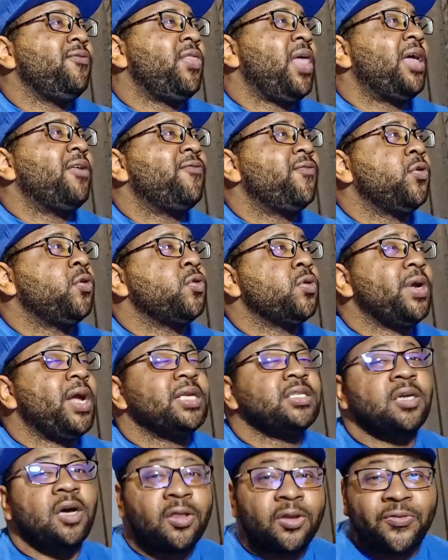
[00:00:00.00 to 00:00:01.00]
if that folder
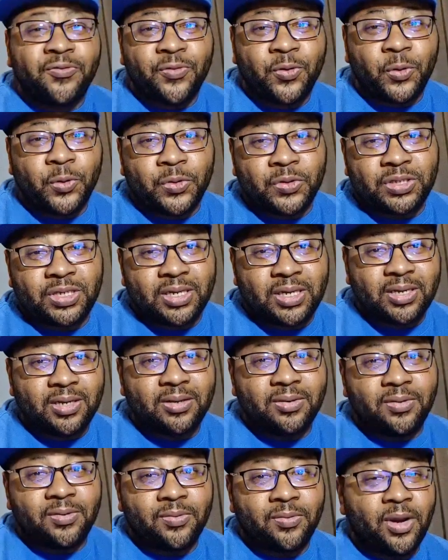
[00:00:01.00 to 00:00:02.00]
has other folders in it,
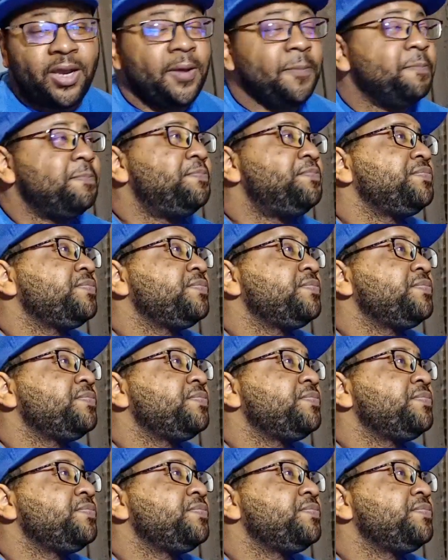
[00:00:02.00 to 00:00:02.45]
right?